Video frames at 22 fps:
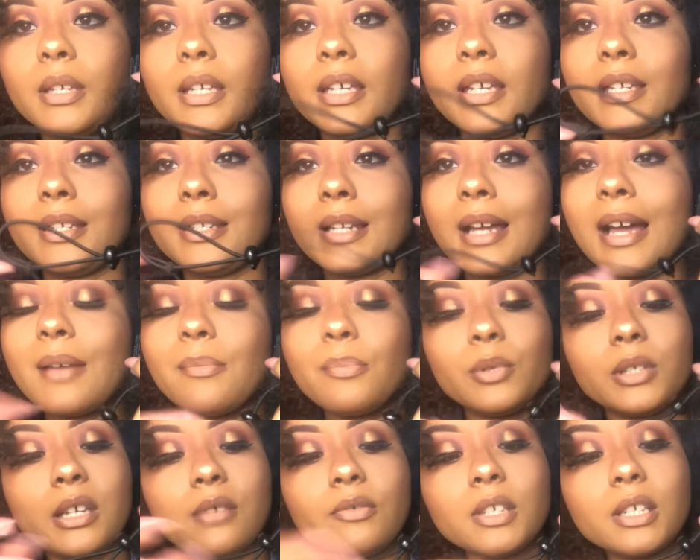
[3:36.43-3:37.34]
it I
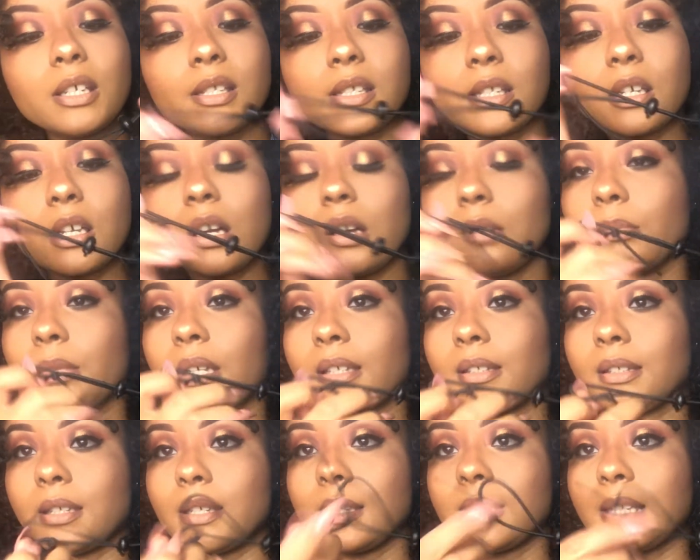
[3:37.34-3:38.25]
believe it doesn't come
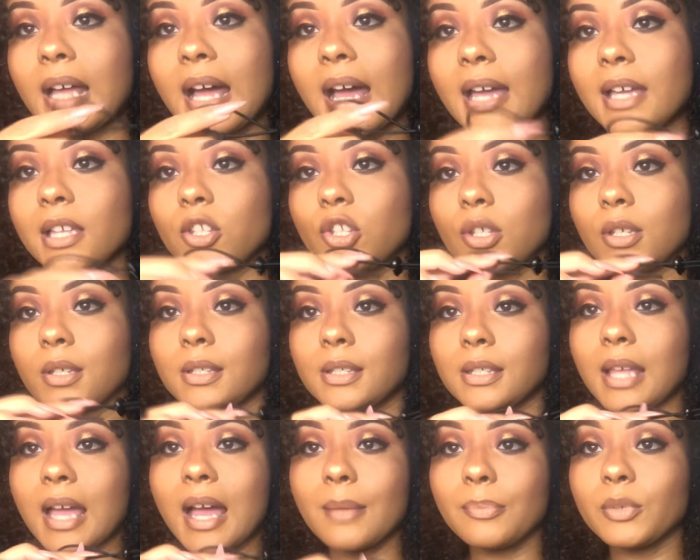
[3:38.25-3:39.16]
like this I
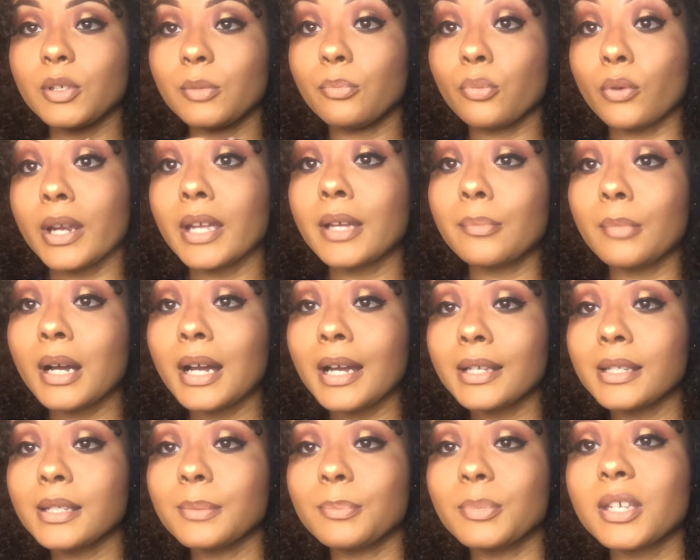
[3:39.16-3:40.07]
just happen to break
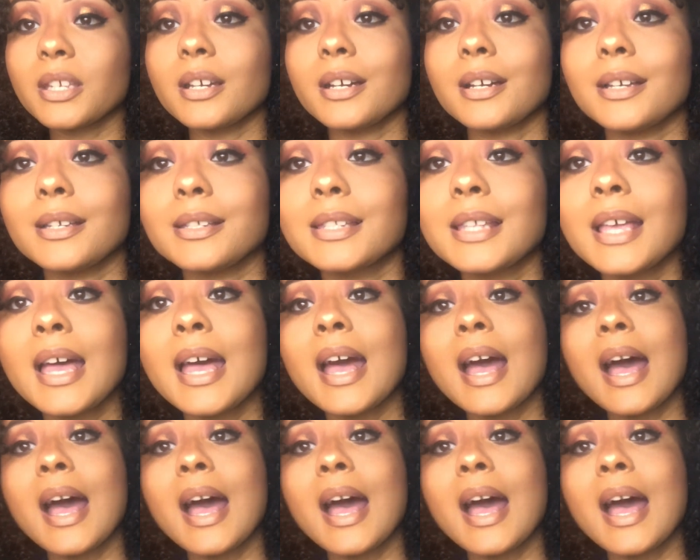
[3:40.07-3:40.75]
mines because